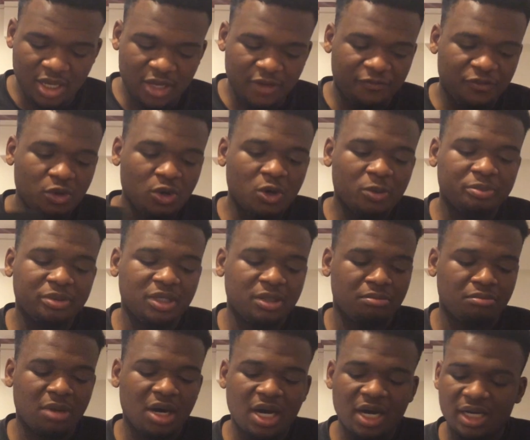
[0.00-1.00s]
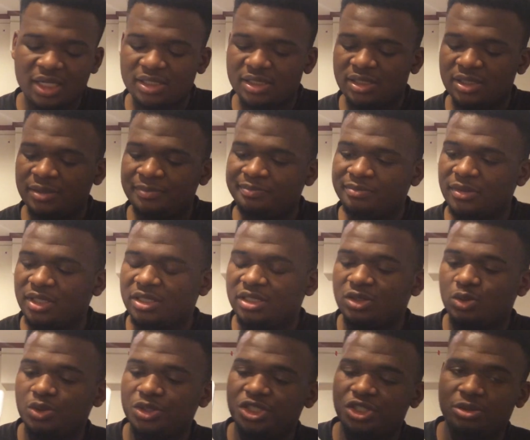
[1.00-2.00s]
if you open the box, this
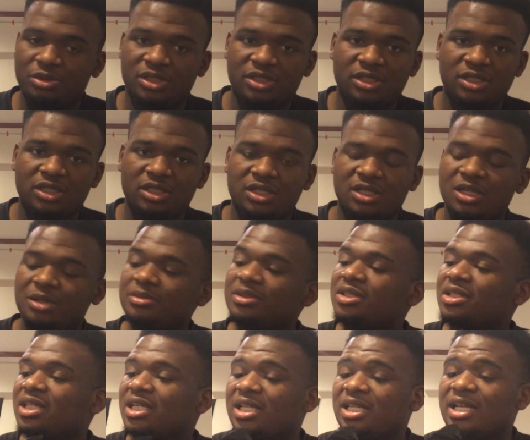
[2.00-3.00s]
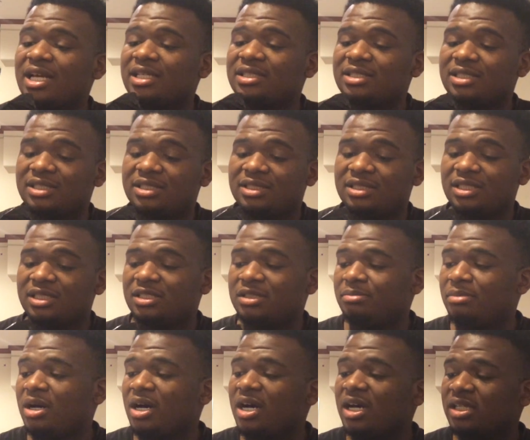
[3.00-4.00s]
is what you see. comes in a classic six
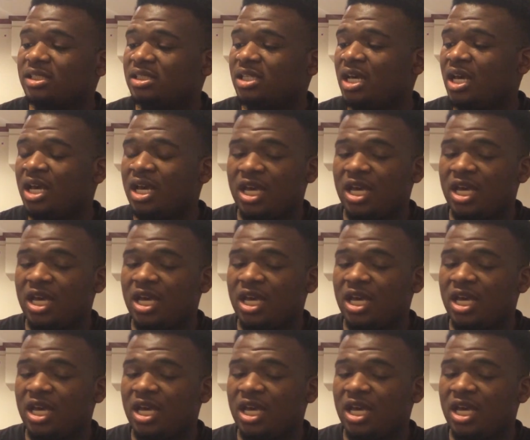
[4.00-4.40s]
box.